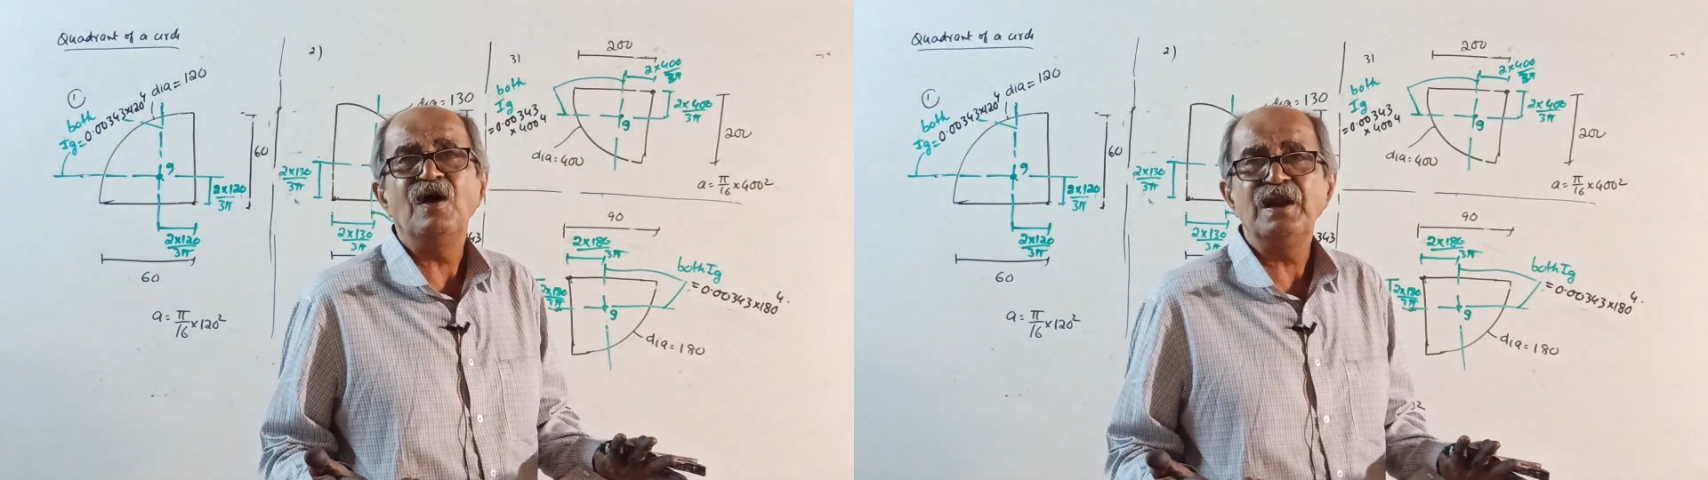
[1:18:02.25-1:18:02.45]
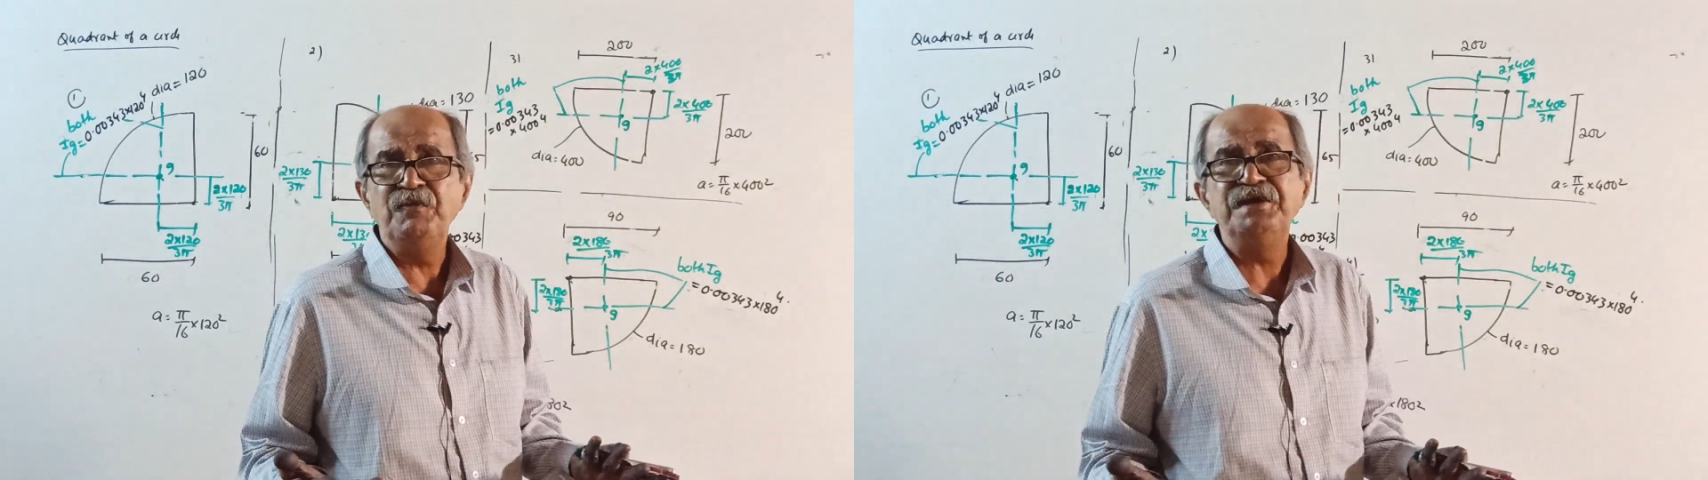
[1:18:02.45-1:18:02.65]

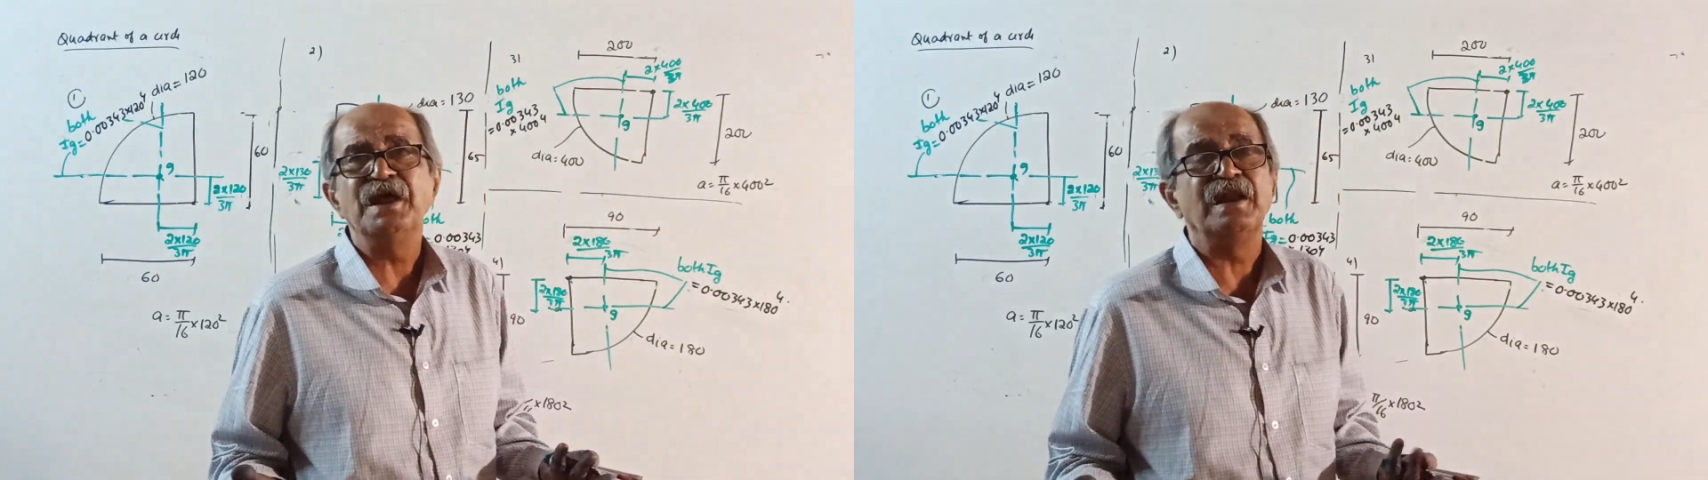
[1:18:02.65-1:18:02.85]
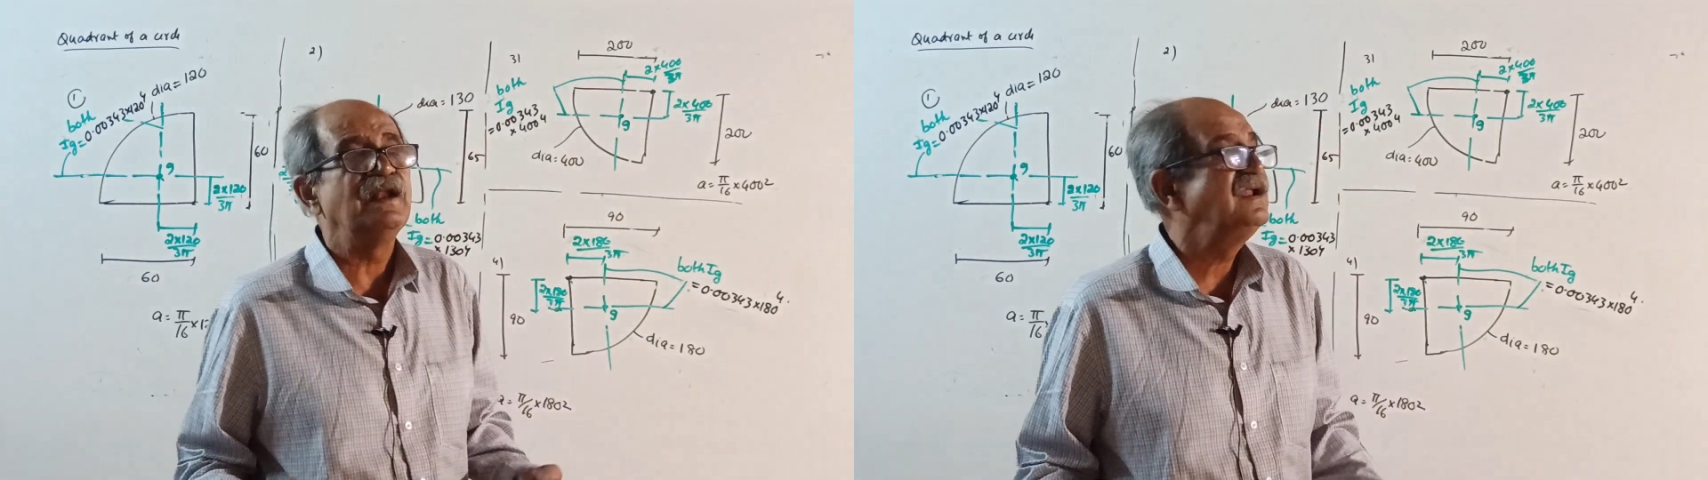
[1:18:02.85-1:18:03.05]
or
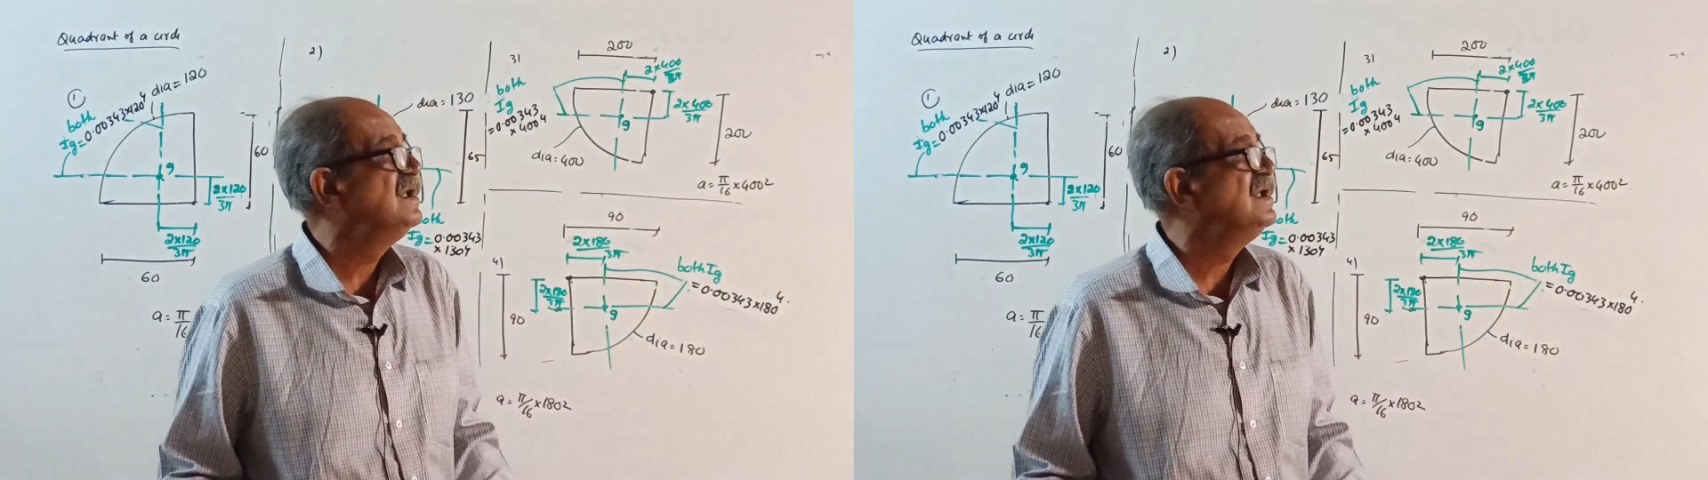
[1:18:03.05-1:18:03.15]
revision,